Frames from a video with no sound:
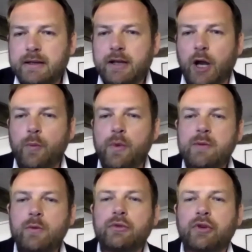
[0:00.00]

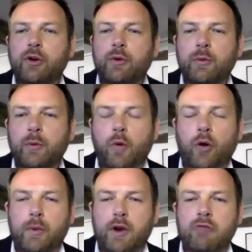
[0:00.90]
We will do
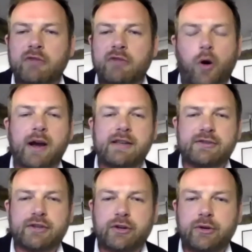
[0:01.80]
what we are required
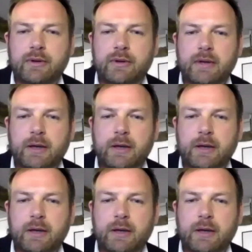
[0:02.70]
to do,